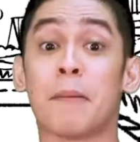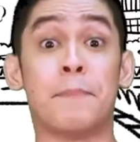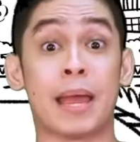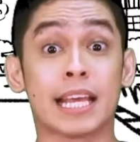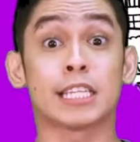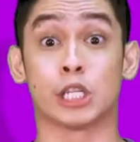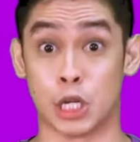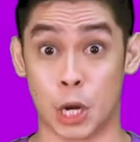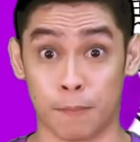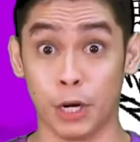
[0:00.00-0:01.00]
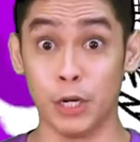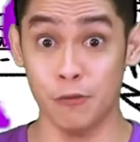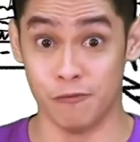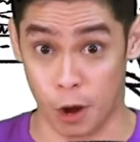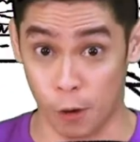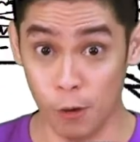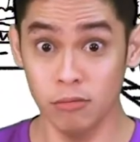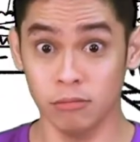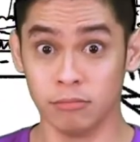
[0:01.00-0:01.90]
biggest number you know?